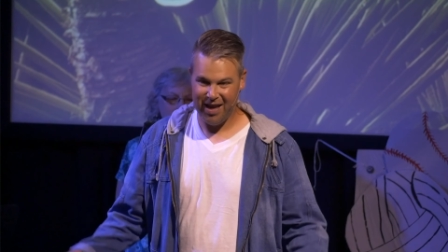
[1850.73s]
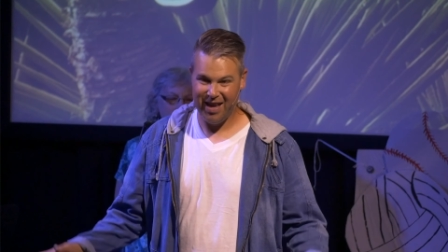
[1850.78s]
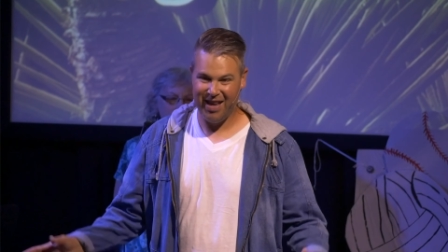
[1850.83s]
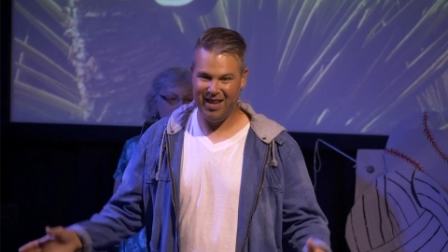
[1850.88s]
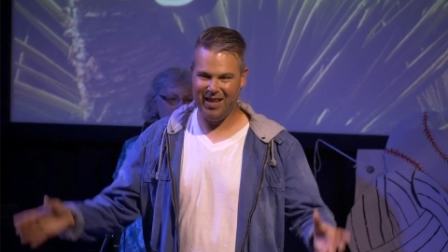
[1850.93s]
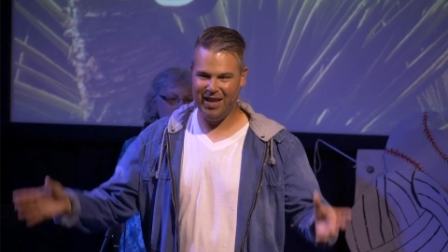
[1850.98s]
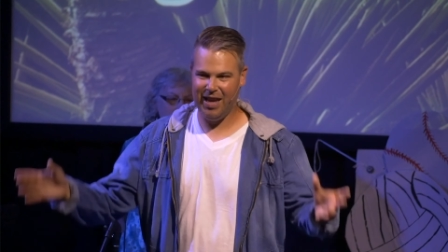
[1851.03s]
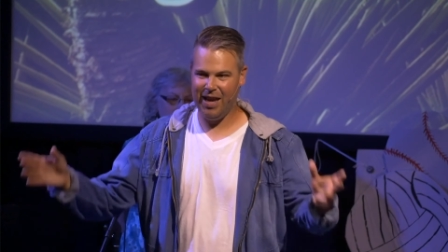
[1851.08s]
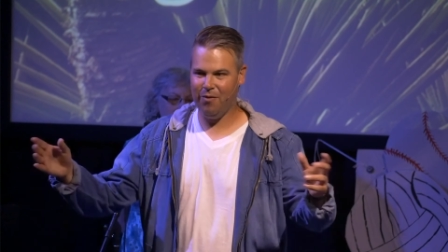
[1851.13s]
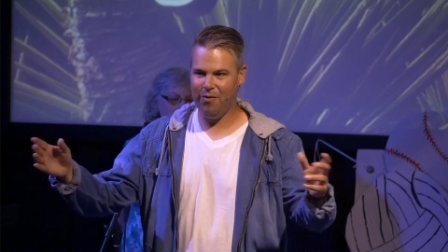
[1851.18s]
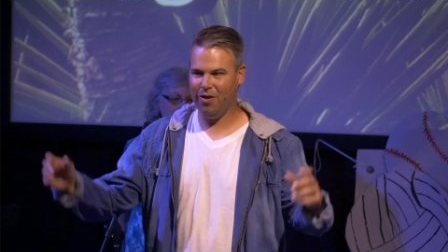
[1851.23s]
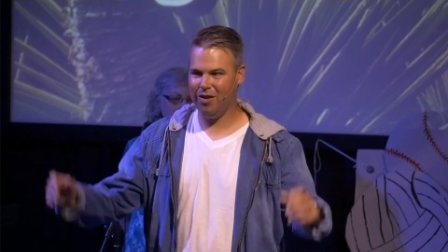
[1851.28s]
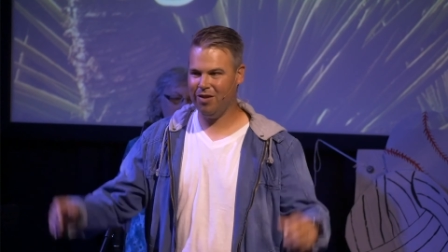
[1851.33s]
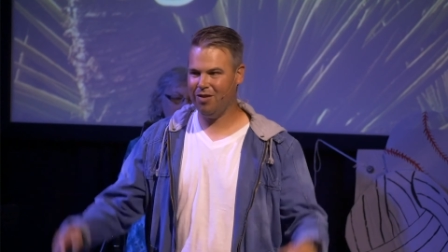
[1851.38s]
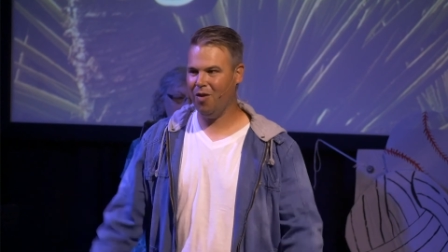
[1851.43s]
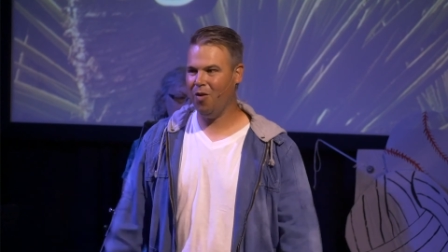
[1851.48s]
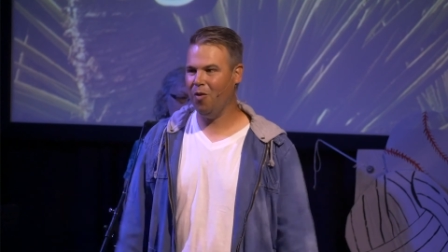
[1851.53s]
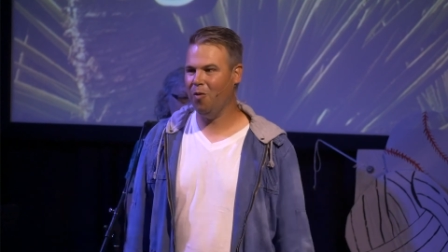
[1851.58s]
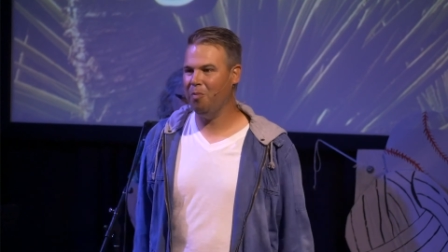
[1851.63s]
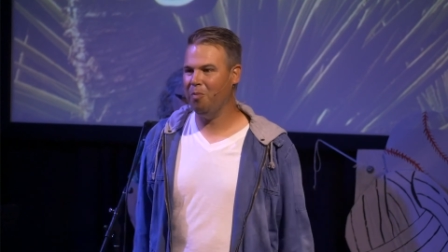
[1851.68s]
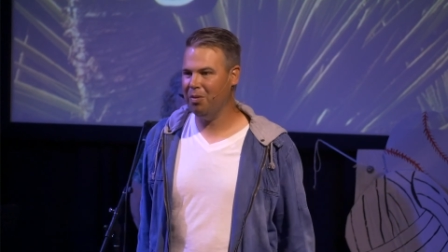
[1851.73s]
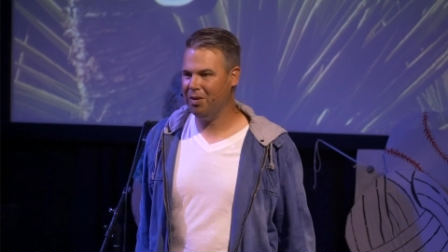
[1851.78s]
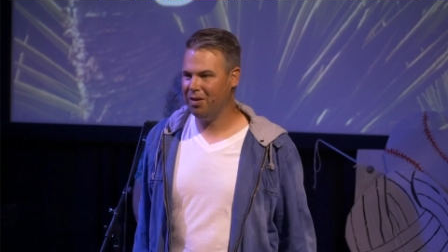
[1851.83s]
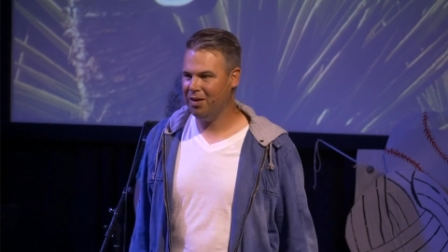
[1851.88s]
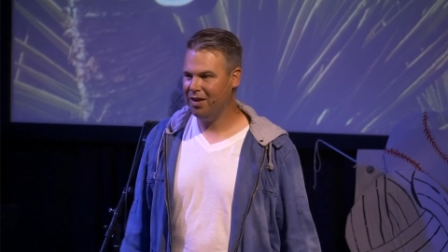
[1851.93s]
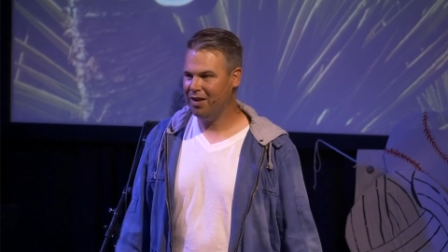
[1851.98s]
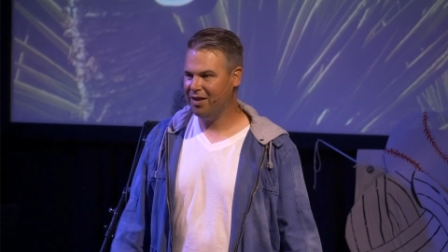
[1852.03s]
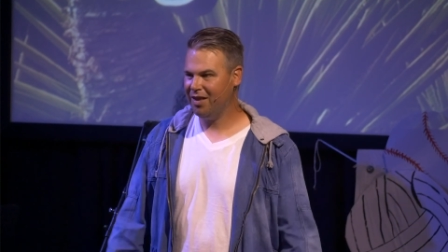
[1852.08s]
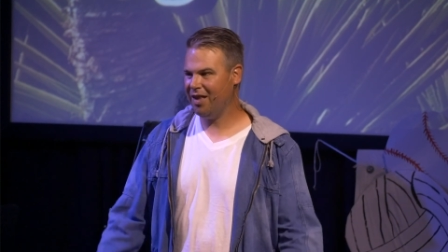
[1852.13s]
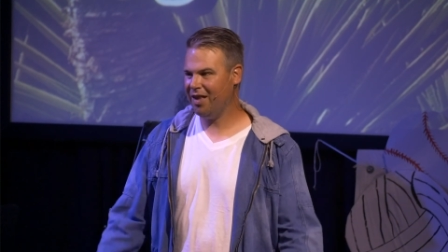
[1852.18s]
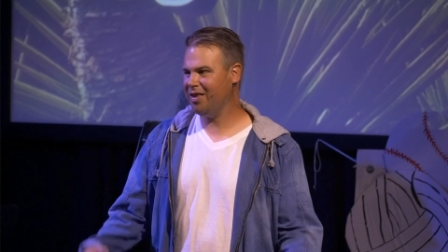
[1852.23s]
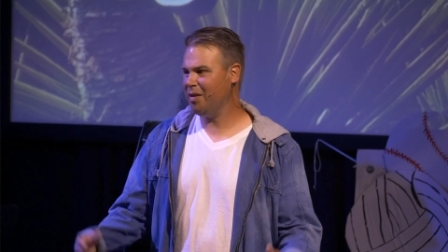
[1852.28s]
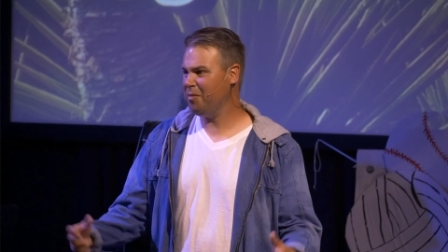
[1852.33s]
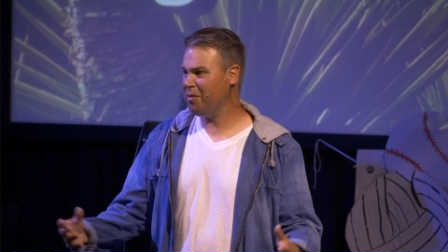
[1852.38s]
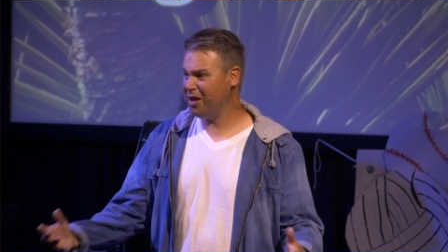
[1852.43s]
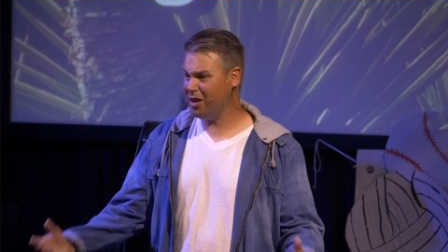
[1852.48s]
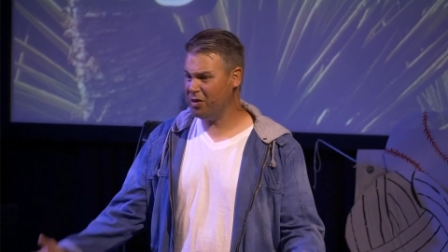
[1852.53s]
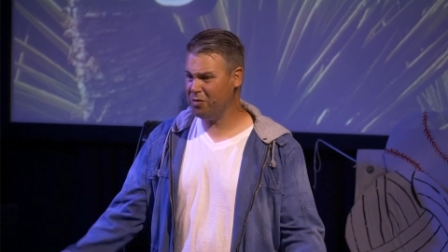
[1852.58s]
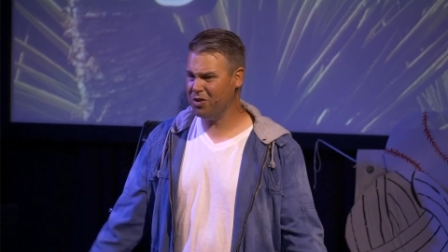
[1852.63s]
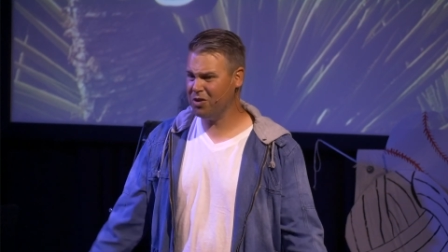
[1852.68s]
and he gave us hope. That's
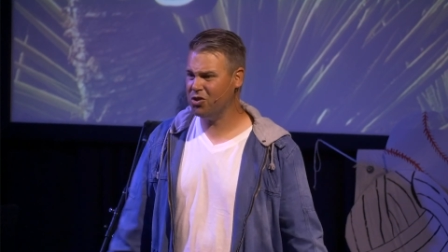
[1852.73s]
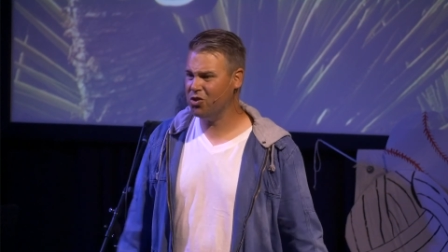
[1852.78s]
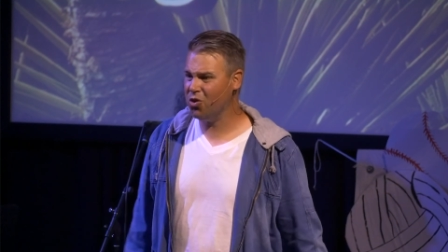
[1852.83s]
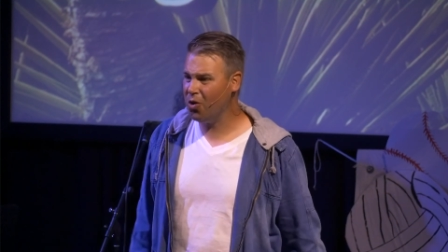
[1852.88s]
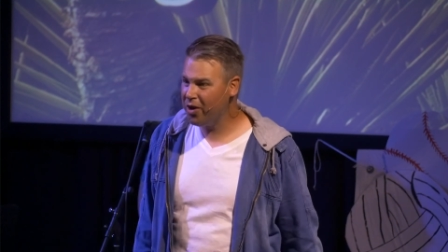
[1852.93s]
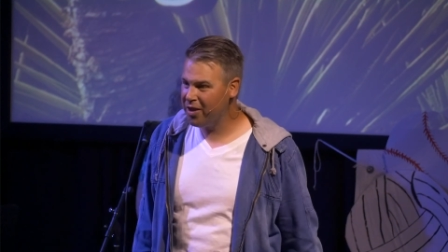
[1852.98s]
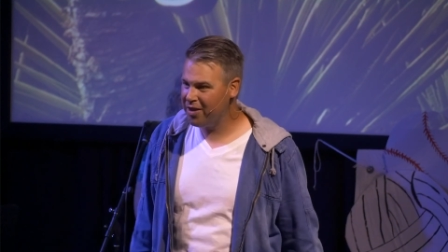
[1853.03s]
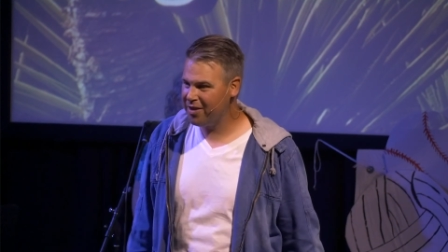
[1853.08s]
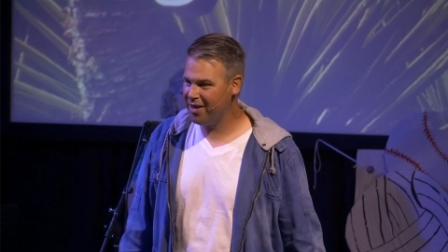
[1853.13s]
something to rejoice